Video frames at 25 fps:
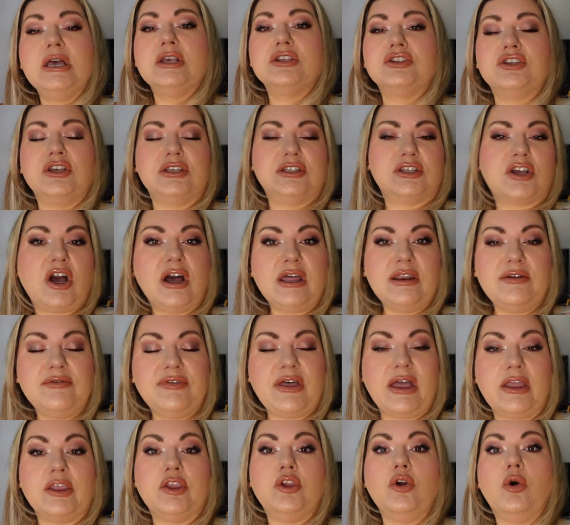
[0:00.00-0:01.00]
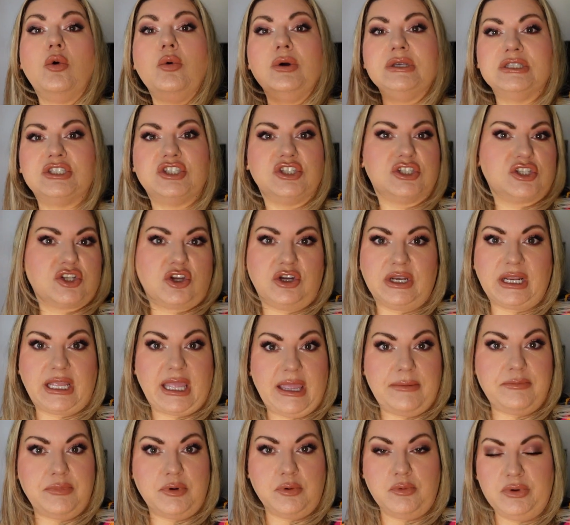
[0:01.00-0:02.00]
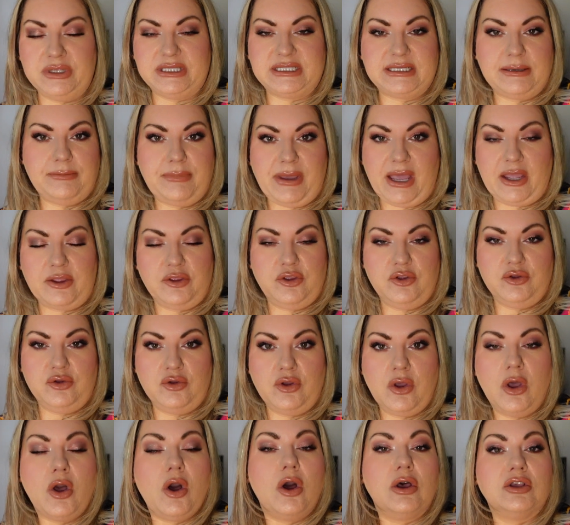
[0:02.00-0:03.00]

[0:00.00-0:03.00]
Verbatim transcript: So it's kind of that you always just got to keep your wits about you.